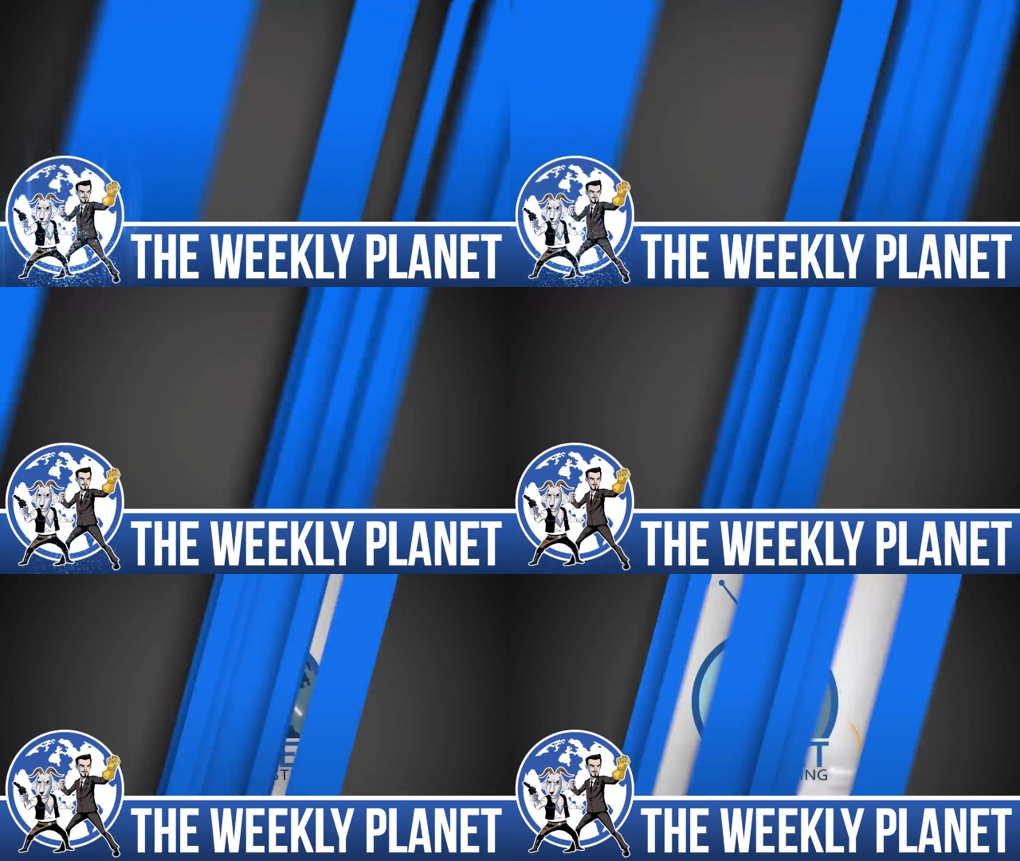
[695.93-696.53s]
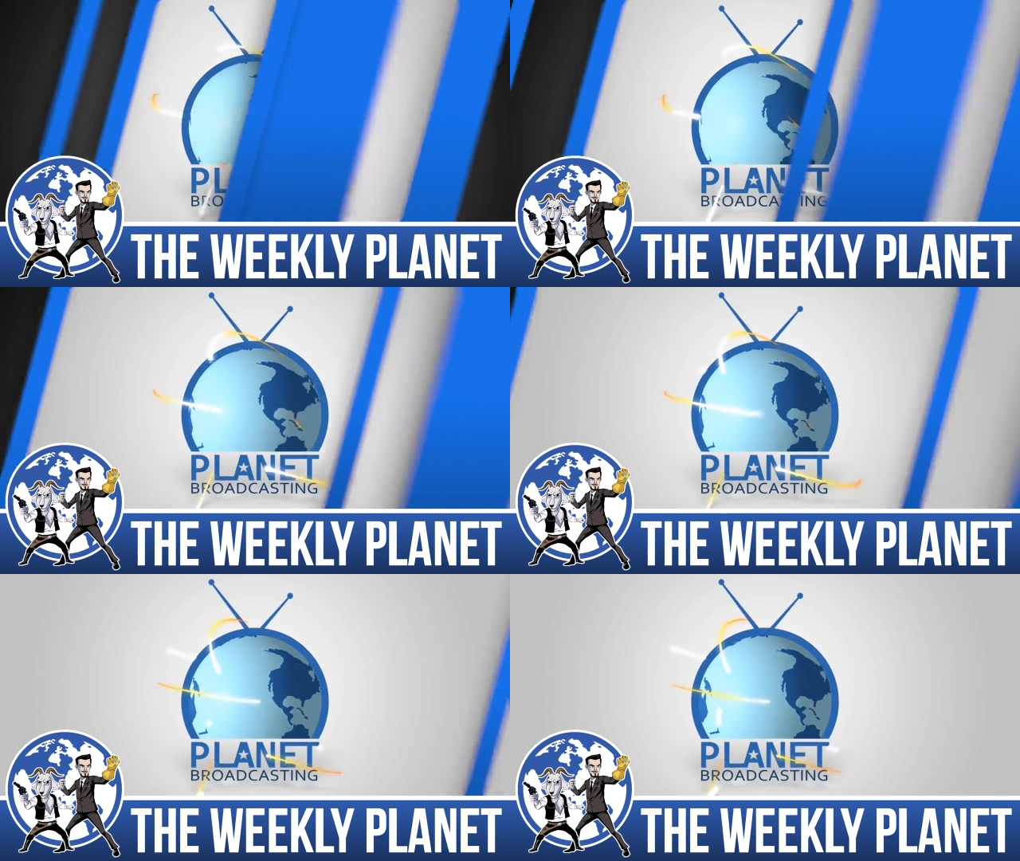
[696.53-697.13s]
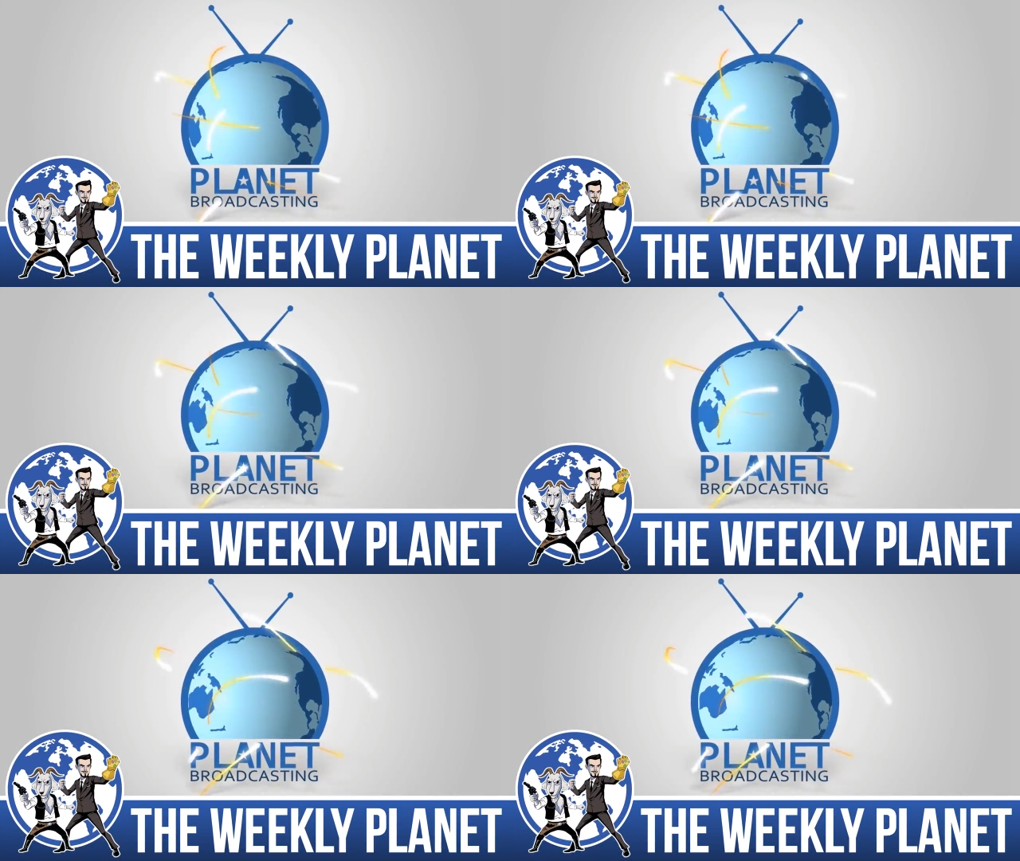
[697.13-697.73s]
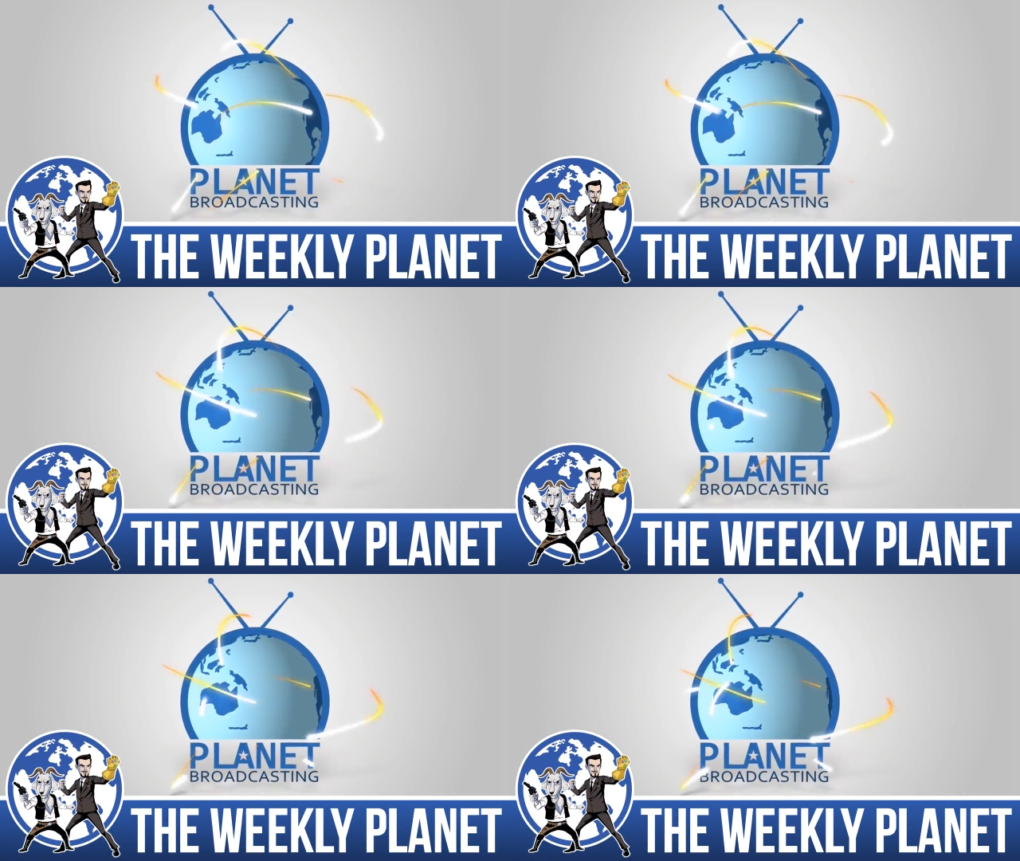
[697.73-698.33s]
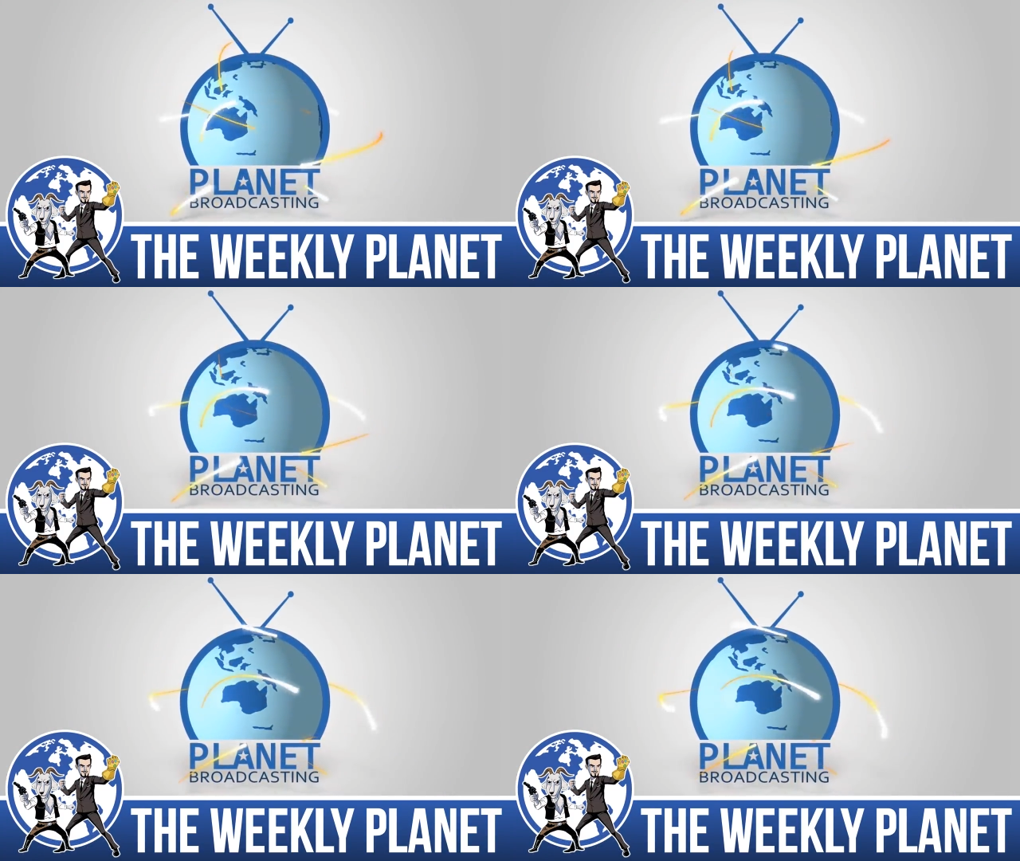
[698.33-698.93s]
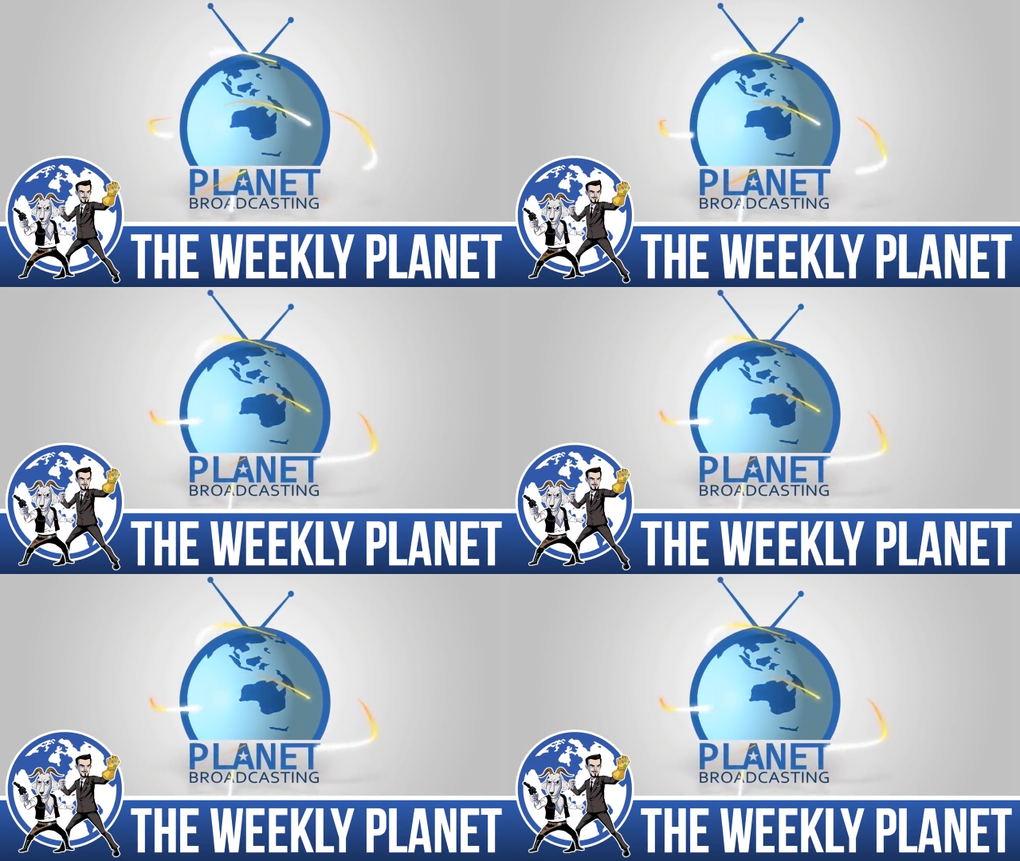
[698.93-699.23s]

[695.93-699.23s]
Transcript: (no speaker visible)